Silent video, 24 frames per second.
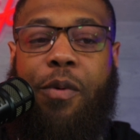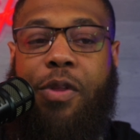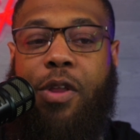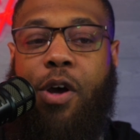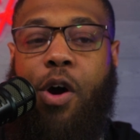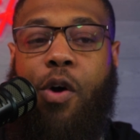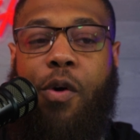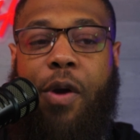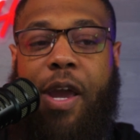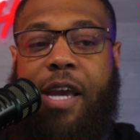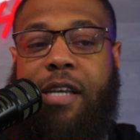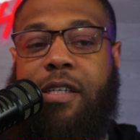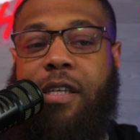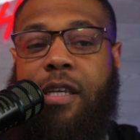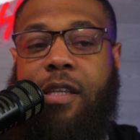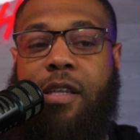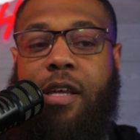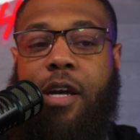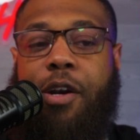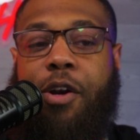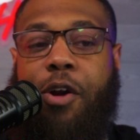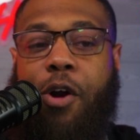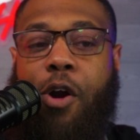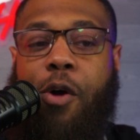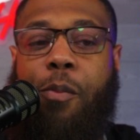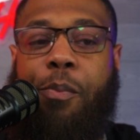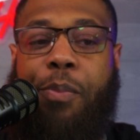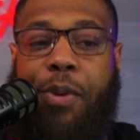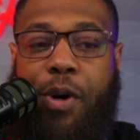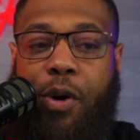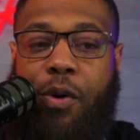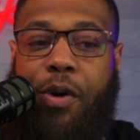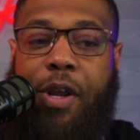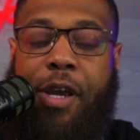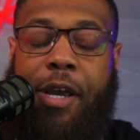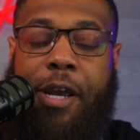what the OKC Thunder are
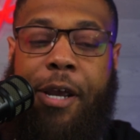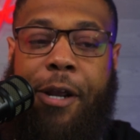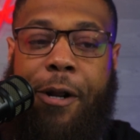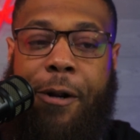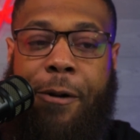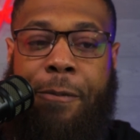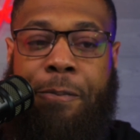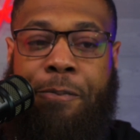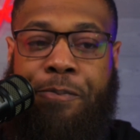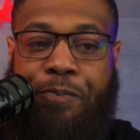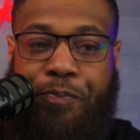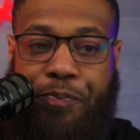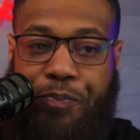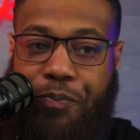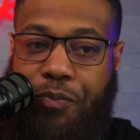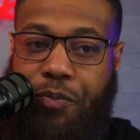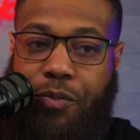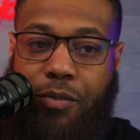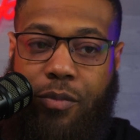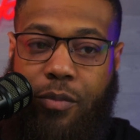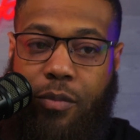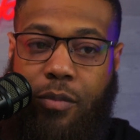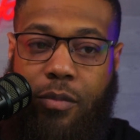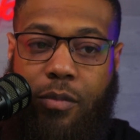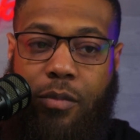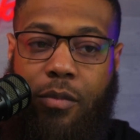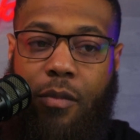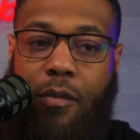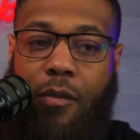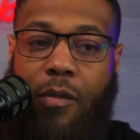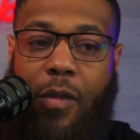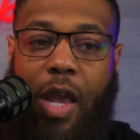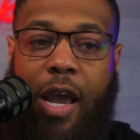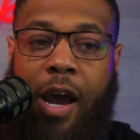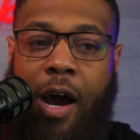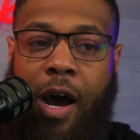building here
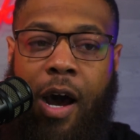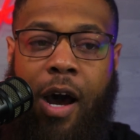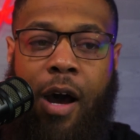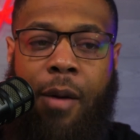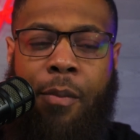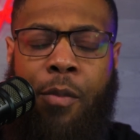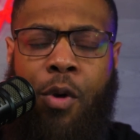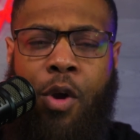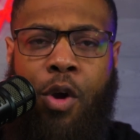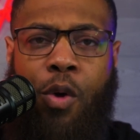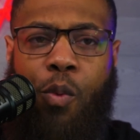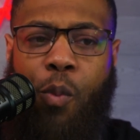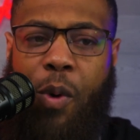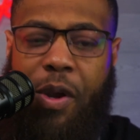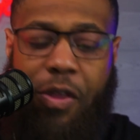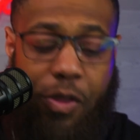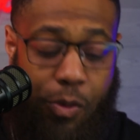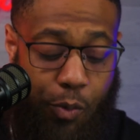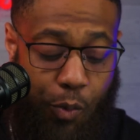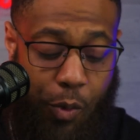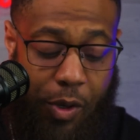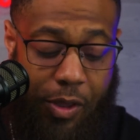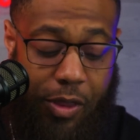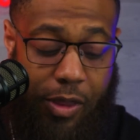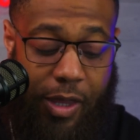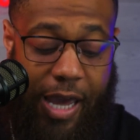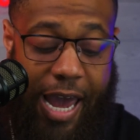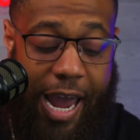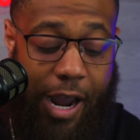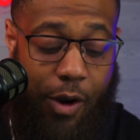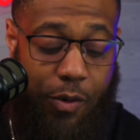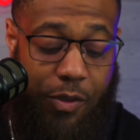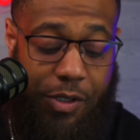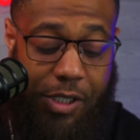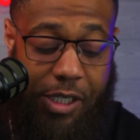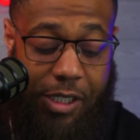with the
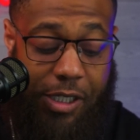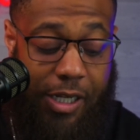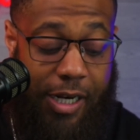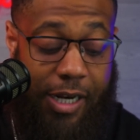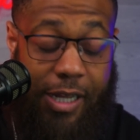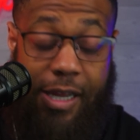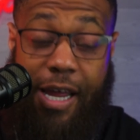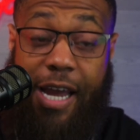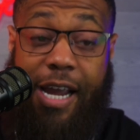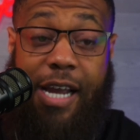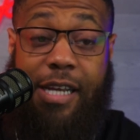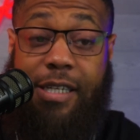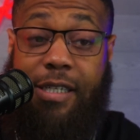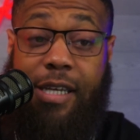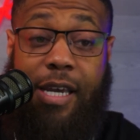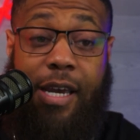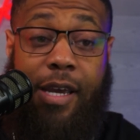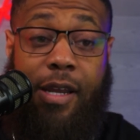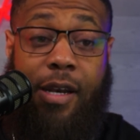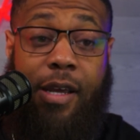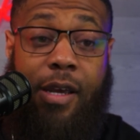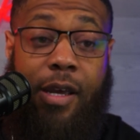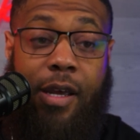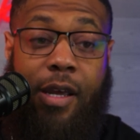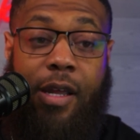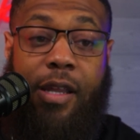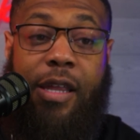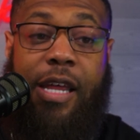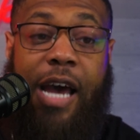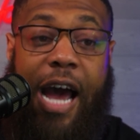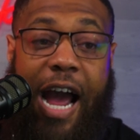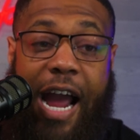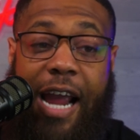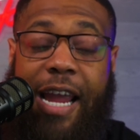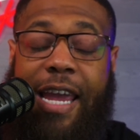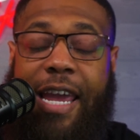acquisition. And like I said,
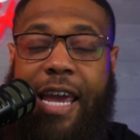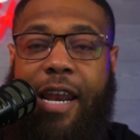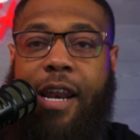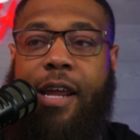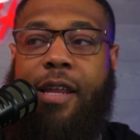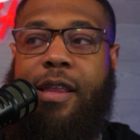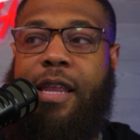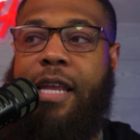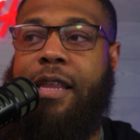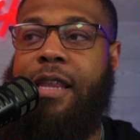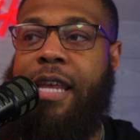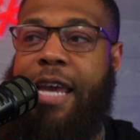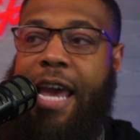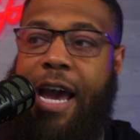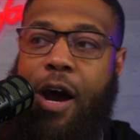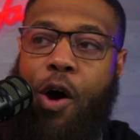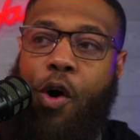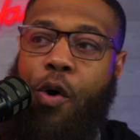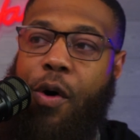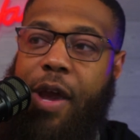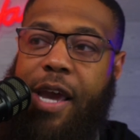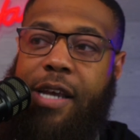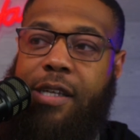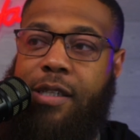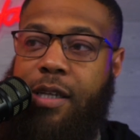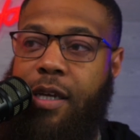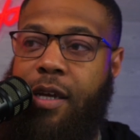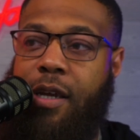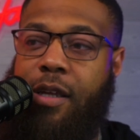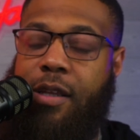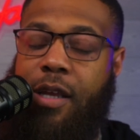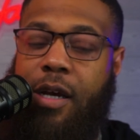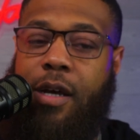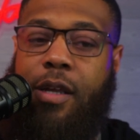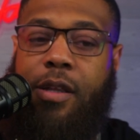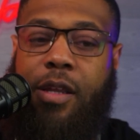I get it that the OKC,
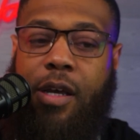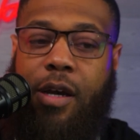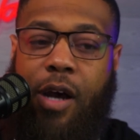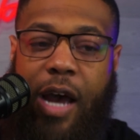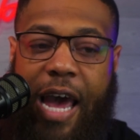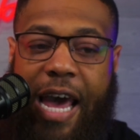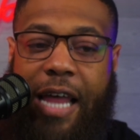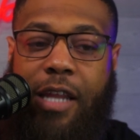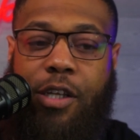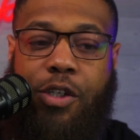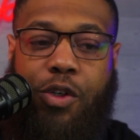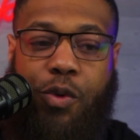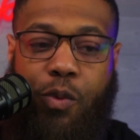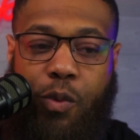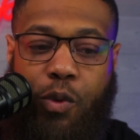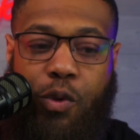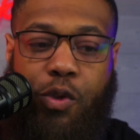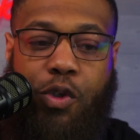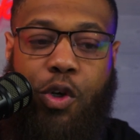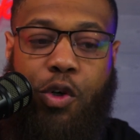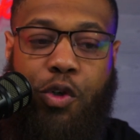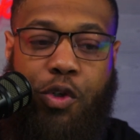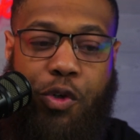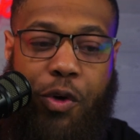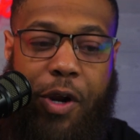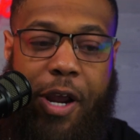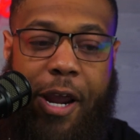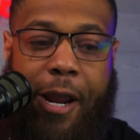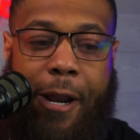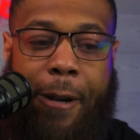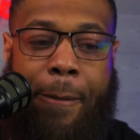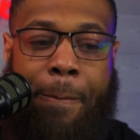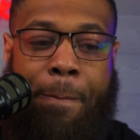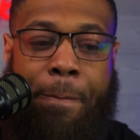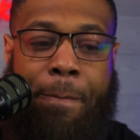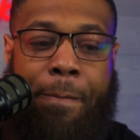the Alex Caruso
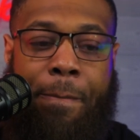trade